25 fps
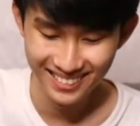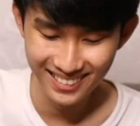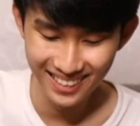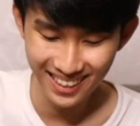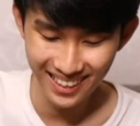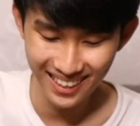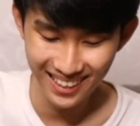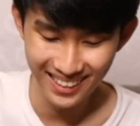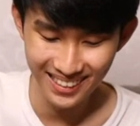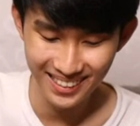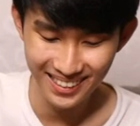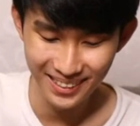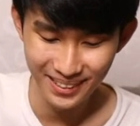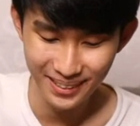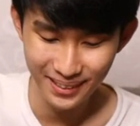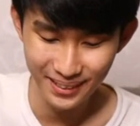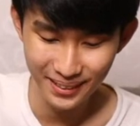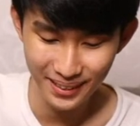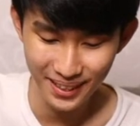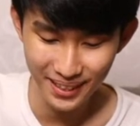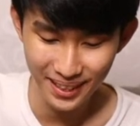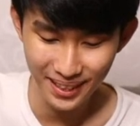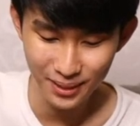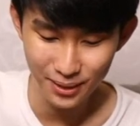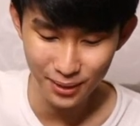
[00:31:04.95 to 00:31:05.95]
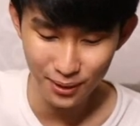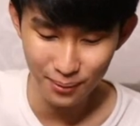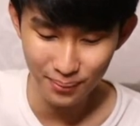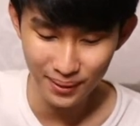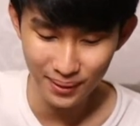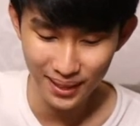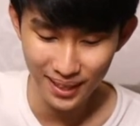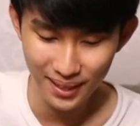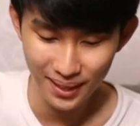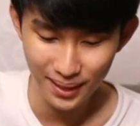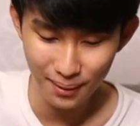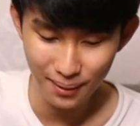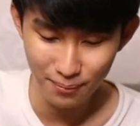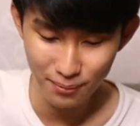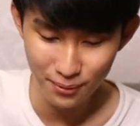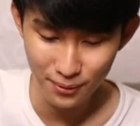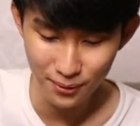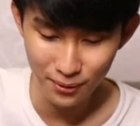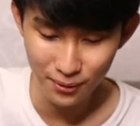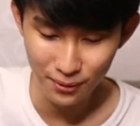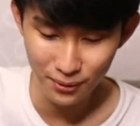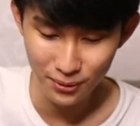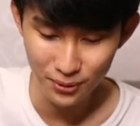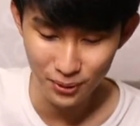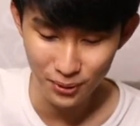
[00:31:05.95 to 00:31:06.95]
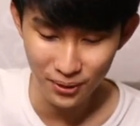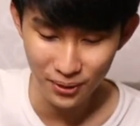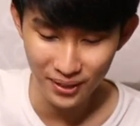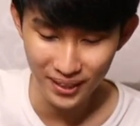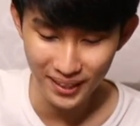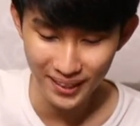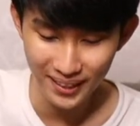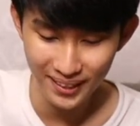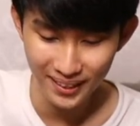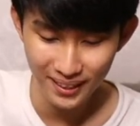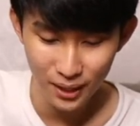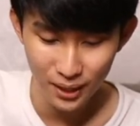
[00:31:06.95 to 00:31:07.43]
I didn't get to reply. I'm so sorry.